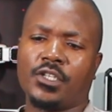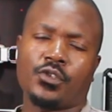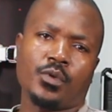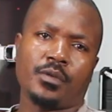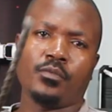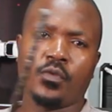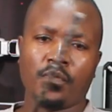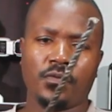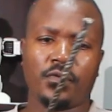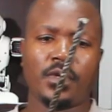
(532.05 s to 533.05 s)
To
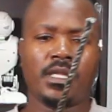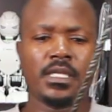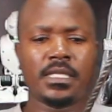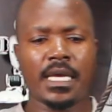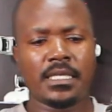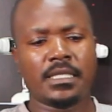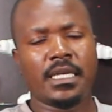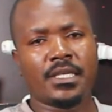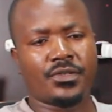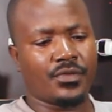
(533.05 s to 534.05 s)
remove this
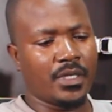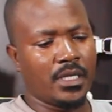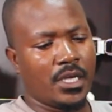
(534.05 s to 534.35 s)
SDS drill,